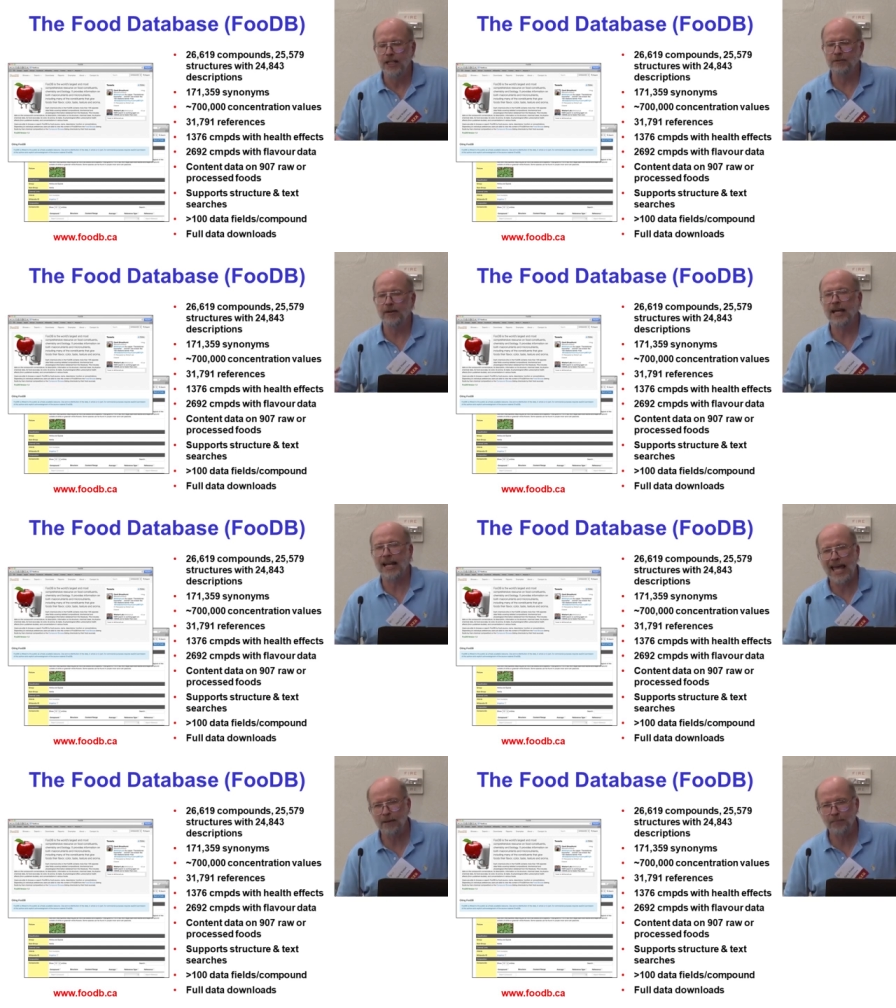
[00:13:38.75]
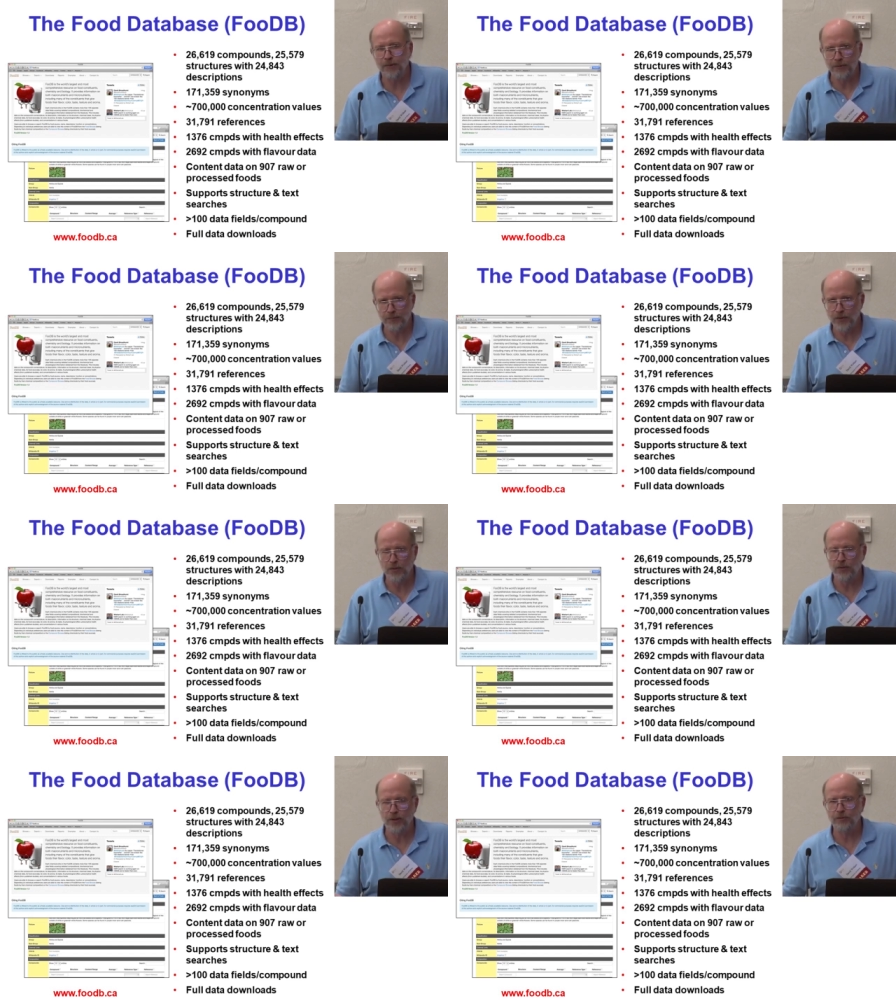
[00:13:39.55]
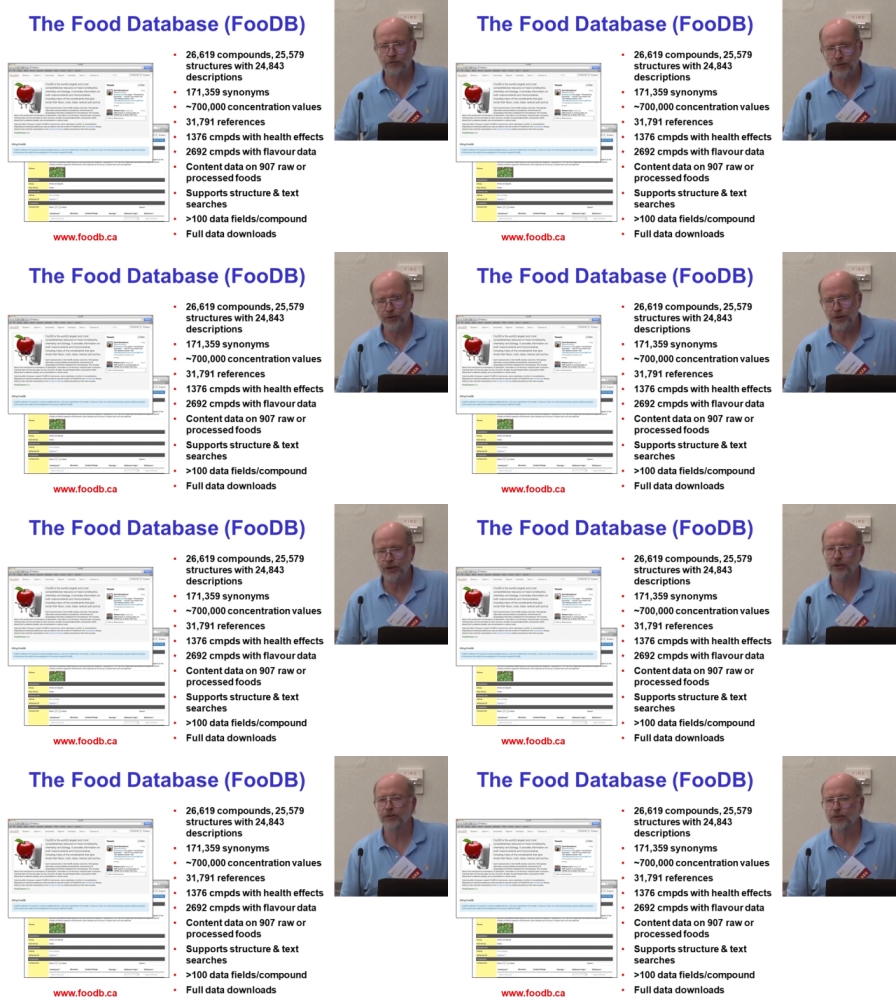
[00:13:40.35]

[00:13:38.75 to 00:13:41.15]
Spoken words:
of an apple or fruit